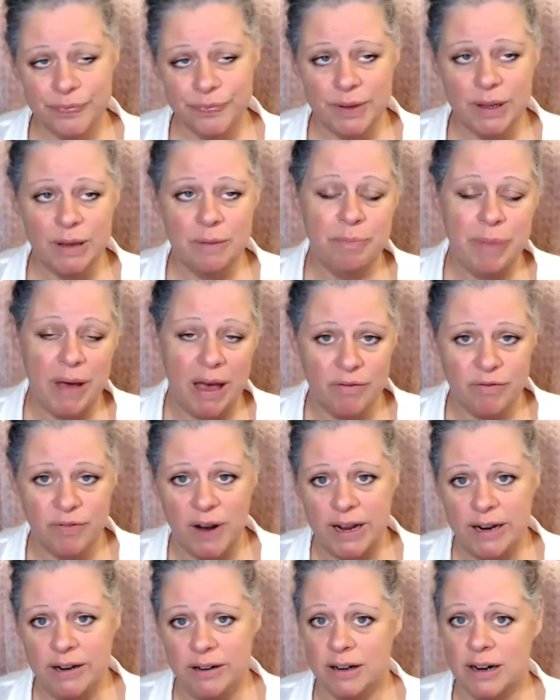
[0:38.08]
Pet
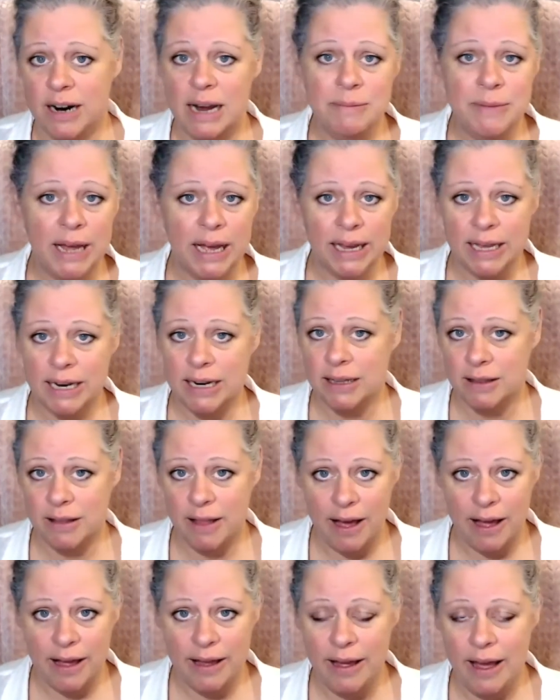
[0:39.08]
Finder. I'm not going to
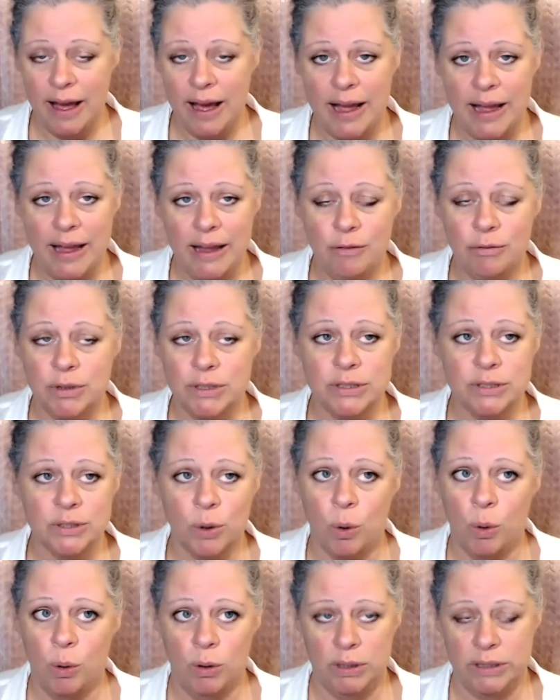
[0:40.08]
lie. I was
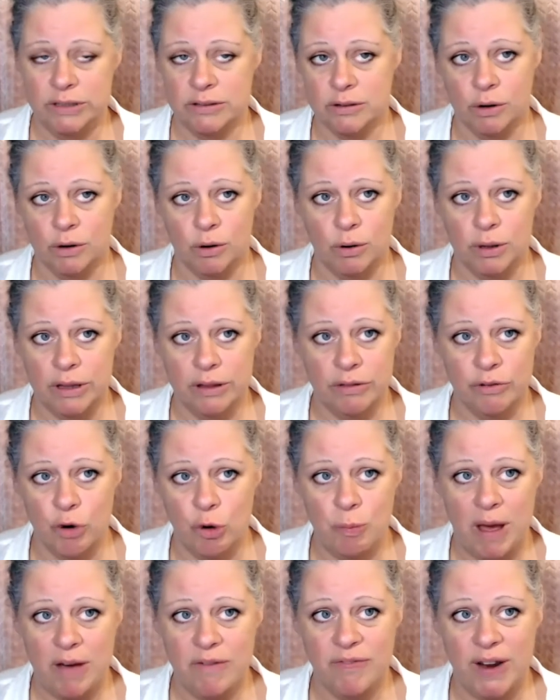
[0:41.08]
totally scrolling through
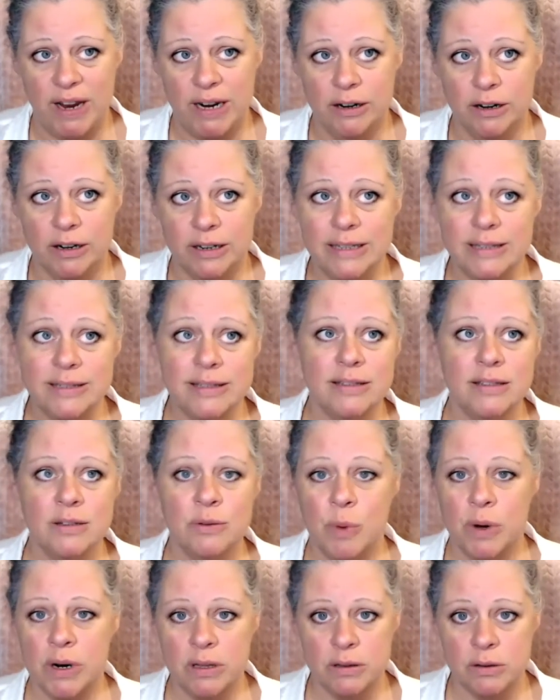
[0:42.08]
Pet Finder. This isn't
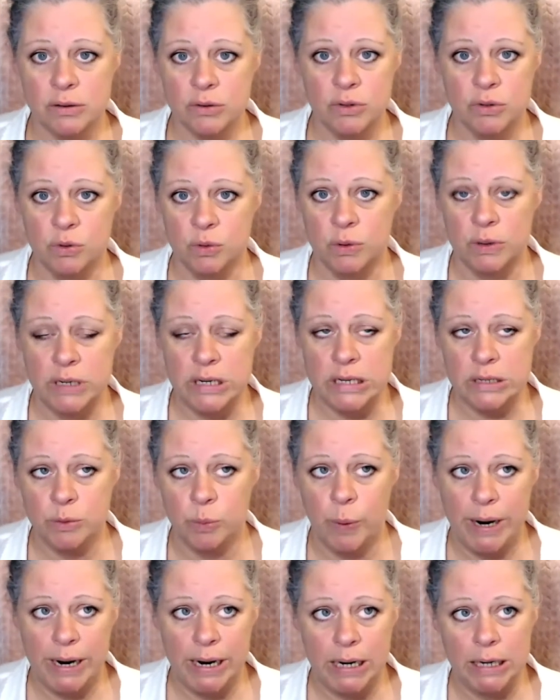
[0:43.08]
one of those stories
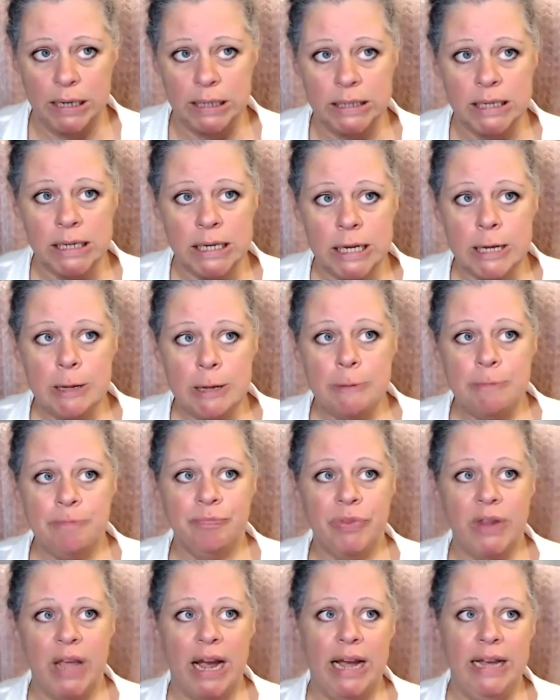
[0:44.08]
where
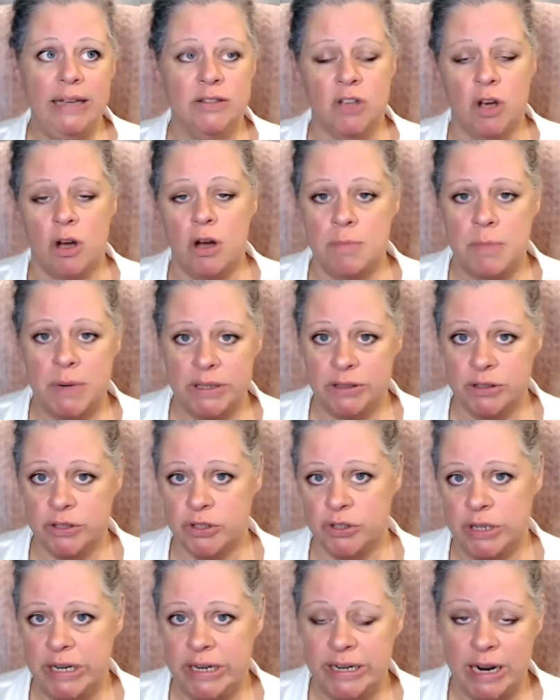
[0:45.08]
I saw him on the
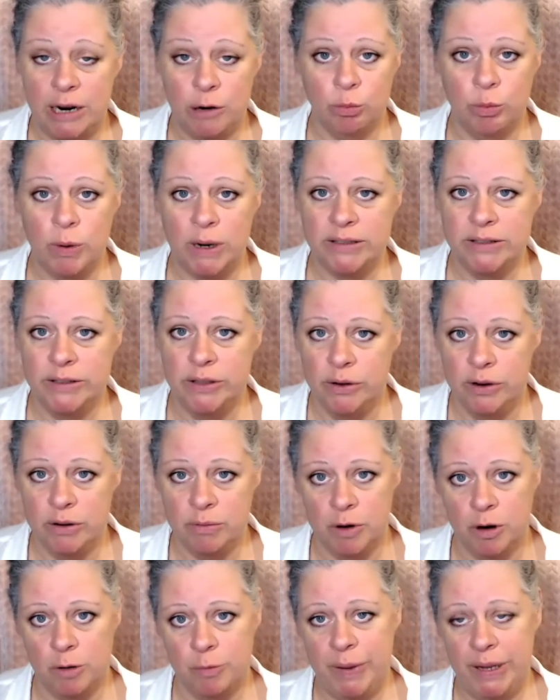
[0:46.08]
street and I rescued him
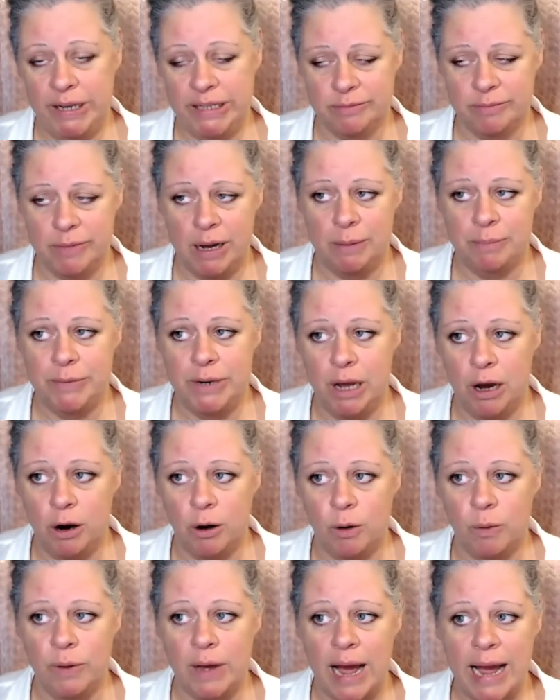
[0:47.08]
or I picked him up.
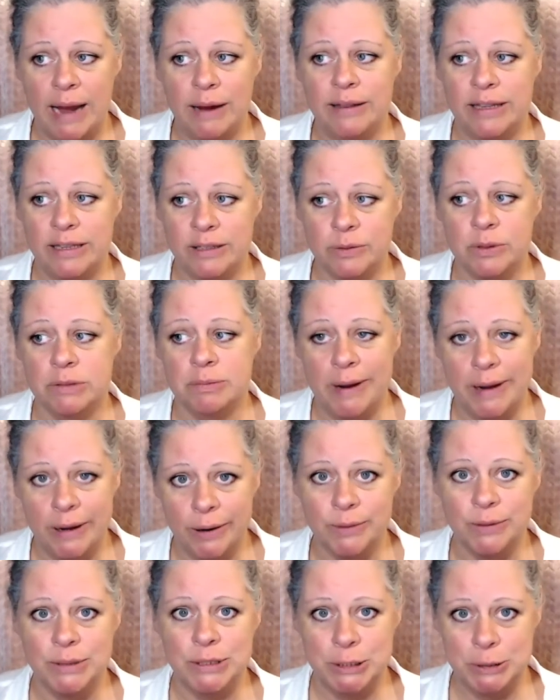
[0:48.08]
No, this was my
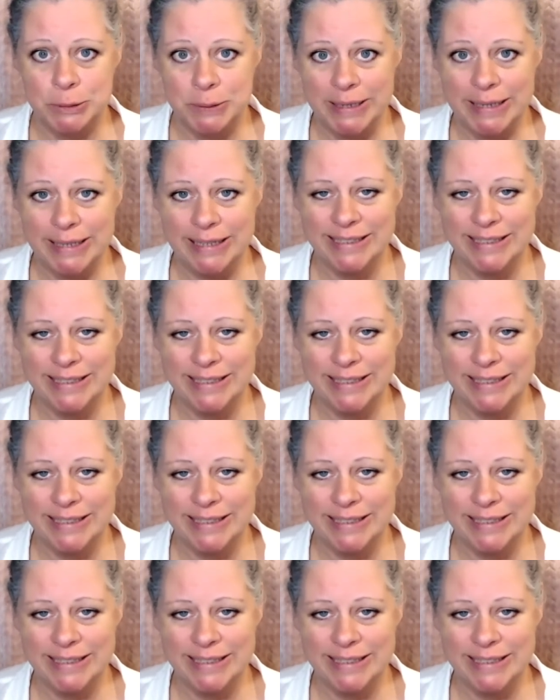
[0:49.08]
own doing.